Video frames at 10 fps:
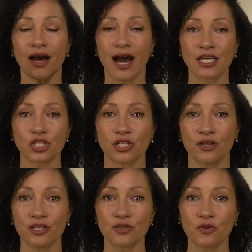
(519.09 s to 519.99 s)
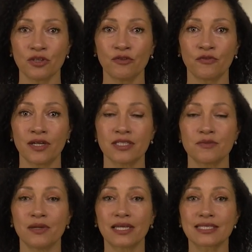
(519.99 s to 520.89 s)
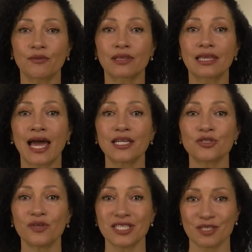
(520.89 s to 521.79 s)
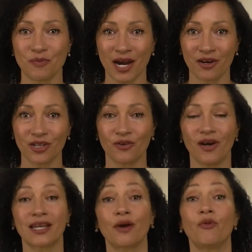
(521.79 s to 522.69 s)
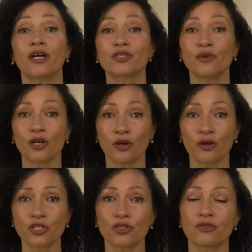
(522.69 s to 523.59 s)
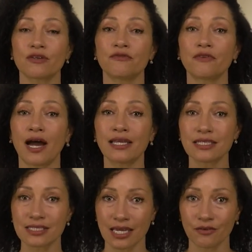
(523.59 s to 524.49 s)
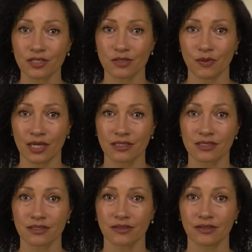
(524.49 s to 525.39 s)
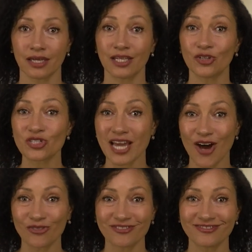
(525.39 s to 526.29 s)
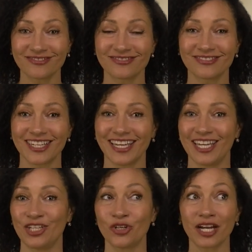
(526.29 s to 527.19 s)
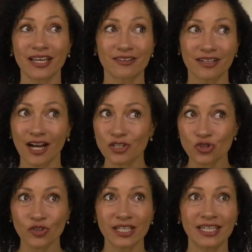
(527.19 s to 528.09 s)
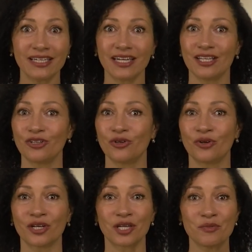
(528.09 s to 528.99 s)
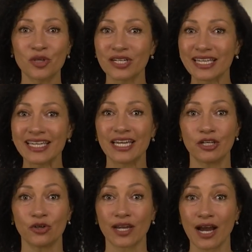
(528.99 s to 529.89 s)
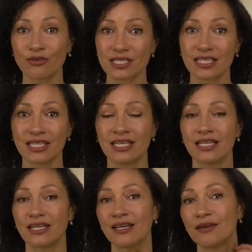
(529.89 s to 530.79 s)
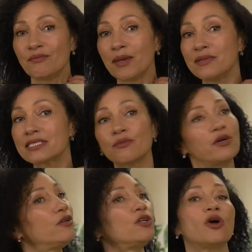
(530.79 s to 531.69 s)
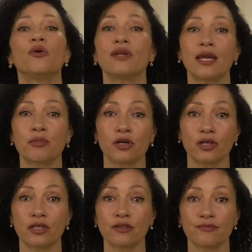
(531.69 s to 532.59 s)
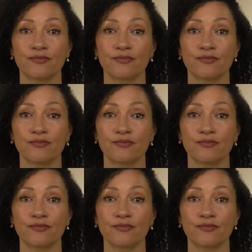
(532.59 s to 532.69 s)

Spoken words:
I share this with you, friends, because I would like to inspire you and I want to encourage you to find a sacred space in your town, in your country, in your community, in your county, maybe somewhere in your own neighborhood.